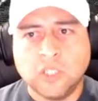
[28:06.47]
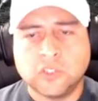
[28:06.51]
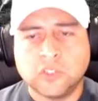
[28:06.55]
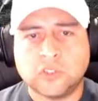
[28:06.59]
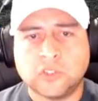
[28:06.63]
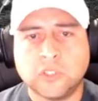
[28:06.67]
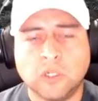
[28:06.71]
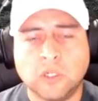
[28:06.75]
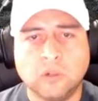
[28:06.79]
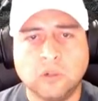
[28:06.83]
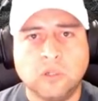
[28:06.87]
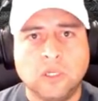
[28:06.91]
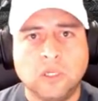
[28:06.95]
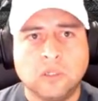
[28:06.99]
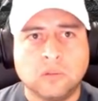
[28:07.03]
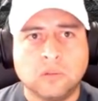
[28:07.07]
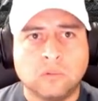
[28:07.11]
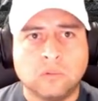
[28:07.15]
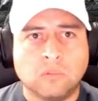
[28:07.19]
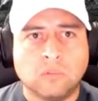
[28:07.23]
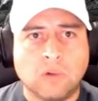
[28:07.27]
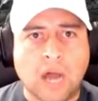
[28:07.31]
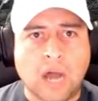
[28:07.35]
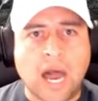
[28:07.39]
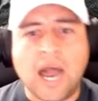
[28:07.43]
So
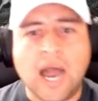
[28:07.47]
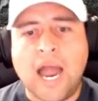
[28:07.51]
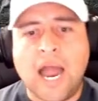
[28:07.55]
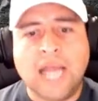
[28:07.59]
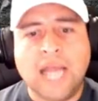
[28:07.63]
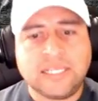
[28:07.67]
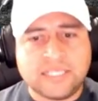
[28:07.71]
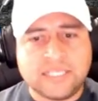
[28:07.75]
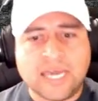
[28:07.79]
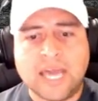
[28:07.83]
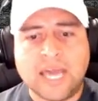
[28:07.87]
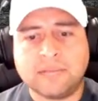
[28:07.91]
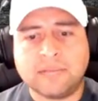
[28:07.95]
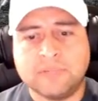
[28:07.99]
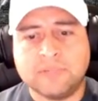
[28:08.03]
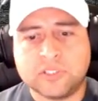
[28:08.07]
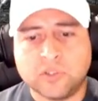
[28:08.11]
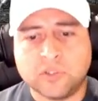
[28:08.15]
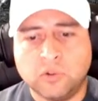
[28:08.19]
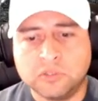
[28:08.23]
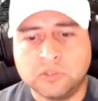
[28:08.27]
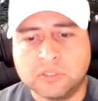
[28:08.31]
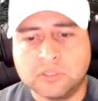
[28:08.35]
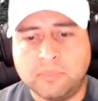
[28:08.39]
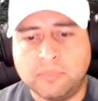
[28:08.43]
I tagged
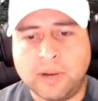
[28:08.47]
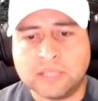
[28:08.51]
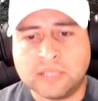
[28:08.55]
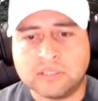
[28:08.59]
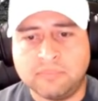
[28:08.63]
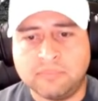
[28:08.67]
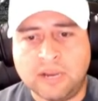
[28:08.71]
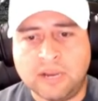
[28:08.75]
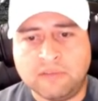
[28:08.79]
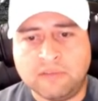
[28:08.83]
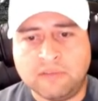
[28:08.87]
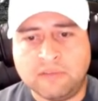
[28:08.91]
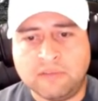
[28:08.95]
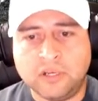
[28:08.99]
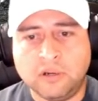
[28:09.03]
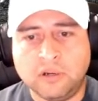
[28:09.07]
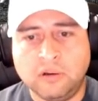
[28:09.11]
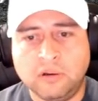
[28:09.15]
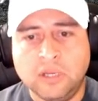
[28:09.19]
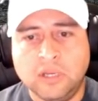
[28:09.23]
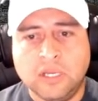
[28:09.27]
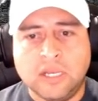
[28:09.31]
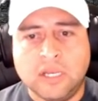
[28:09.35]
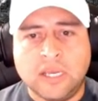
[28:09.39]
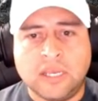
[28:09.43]
Mr. Who's the Boss in my
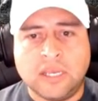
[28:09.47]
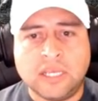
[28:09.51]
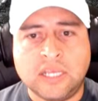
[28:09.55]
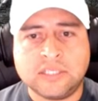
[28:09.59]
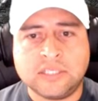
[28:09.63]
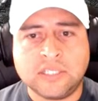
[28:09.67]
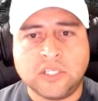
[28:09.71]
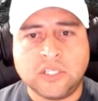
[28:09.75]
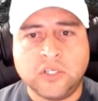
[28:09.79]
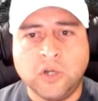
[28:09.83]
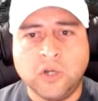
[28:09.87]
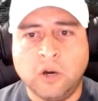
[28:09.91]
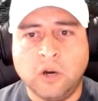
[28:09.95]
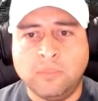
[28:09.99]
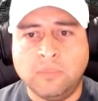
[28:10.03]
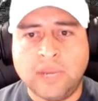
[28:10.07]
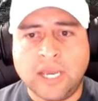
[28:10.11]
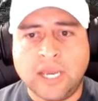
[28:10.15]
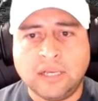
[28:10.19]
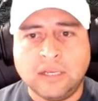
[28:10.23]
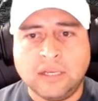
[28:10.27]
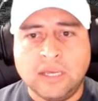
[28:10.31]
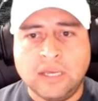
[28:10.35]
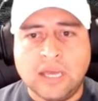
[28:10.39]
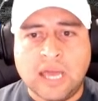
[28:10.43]
video, and I said, yo,
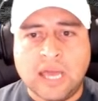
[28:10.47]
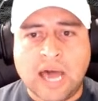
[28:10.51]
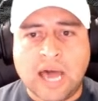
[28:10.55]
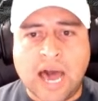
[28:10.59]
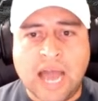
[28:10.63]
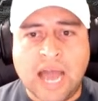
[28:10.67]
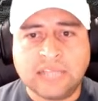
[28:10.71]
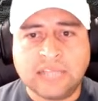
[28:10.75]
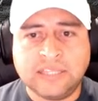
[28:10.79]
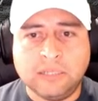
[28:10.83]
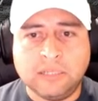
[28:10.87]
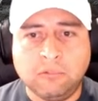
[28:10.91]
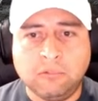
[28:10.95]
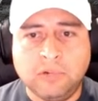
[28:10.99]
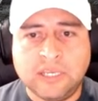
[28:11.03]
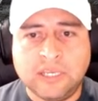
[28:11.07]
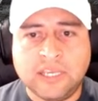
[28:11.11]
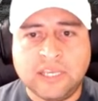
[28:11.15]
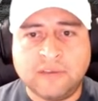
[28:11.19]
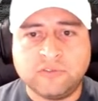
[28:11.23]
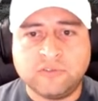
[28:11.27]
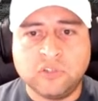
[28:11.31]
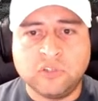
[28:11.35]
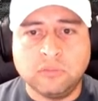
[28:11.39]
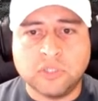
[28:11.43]
man, I think we
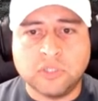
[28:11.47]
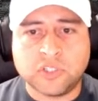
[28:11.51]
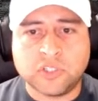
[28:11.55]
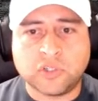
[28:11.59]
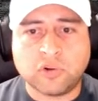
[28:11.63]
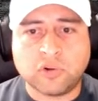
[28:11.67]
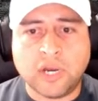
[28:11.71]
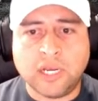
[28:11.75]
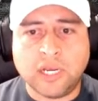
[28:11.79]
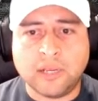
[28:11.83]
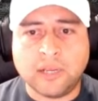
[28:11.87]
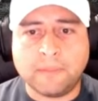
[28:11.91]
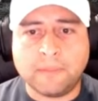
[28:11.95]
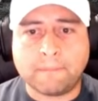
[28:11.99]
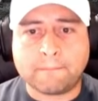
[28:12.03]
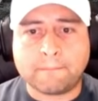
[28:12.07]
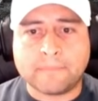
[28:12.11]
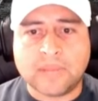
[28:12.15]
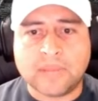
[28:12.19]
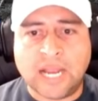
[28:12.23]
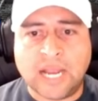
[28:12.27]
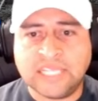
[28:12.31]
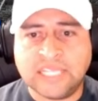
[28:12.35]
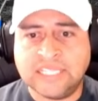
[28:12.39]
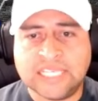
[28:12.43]
gave too much credit.
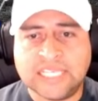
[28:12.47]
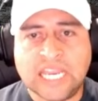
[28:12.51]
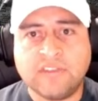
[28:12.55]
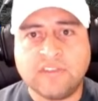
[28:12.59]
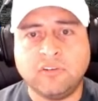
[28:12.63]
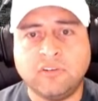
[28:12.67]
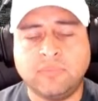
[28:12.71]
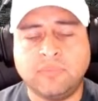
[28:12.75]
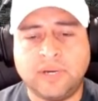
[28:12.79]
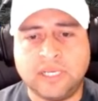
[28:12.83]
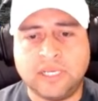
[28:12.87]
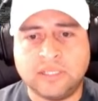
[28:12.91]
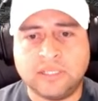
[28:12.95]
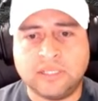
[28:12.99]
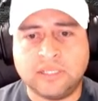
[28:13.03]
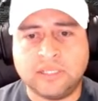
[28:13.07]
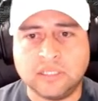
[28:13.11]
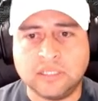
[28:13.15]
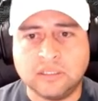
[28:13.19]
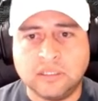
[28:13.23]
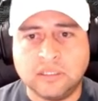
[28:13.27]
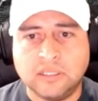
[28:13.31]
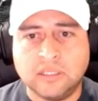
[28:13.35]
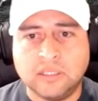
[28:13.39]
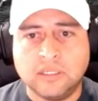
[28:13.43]
I think everybody
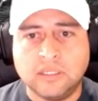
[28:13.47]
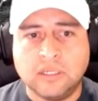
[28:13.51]
did.